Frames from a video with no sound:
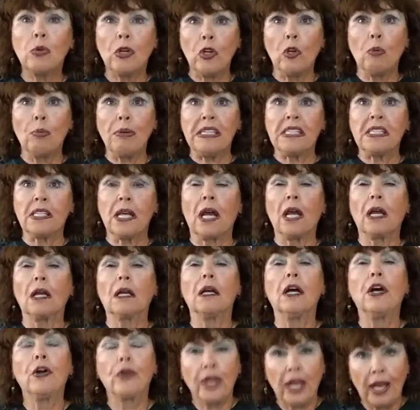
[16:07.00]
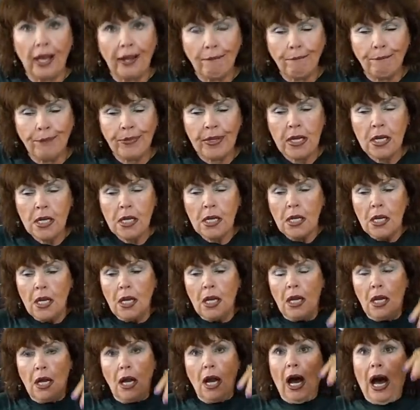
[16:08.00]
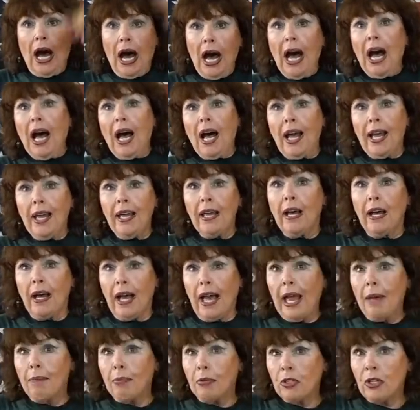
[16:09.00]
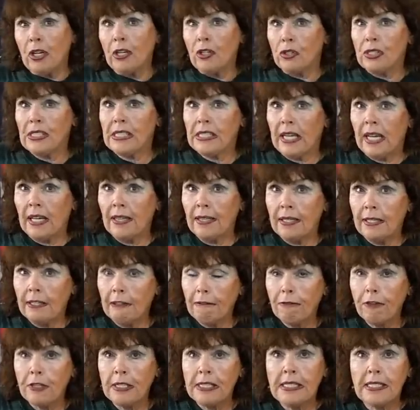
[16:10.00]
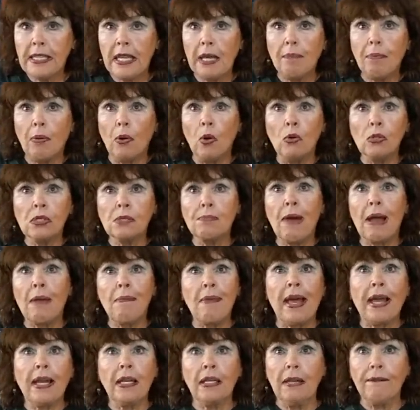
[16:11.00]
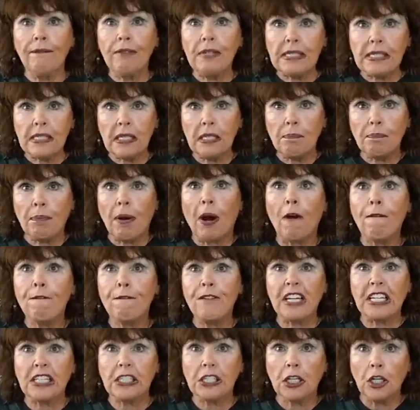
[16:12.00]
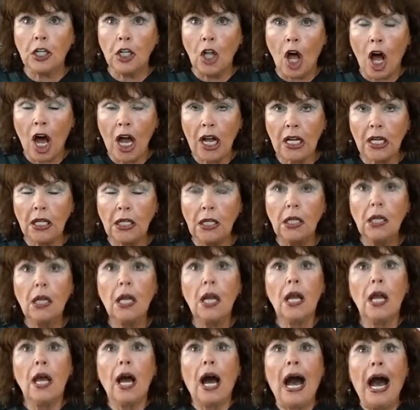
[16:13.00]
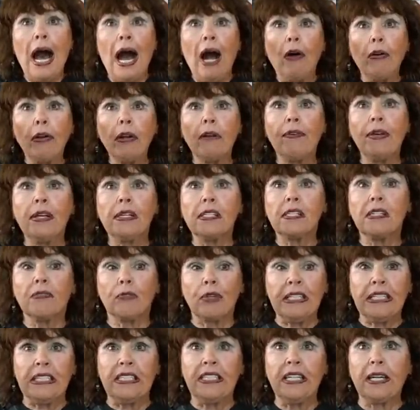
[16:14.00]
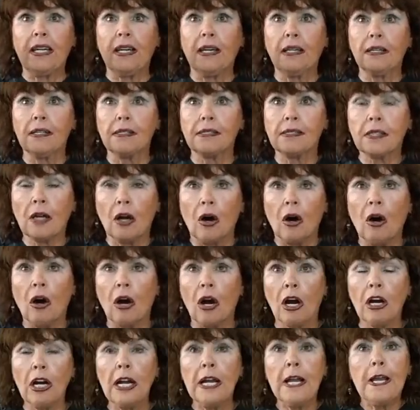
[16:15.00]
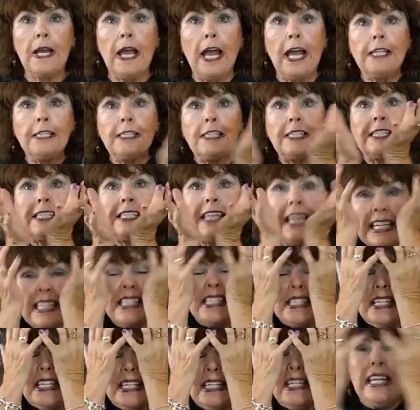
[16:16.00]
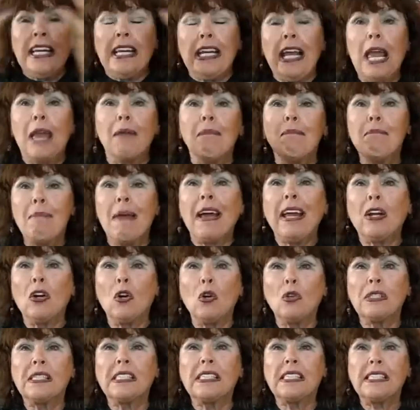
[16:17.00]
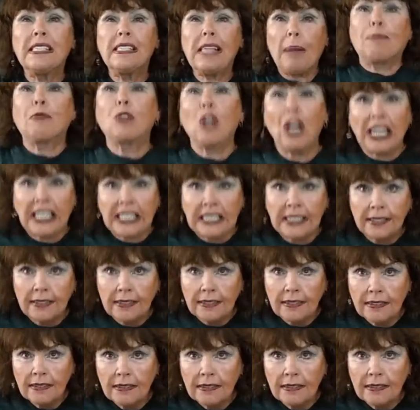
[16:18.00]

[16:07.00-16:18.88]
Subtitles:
what you'll be saying. Okay. I, able to understand the difference, he pulls my magnificent, perfect clock out of his ridiculous car and sticks it in a metal step truck,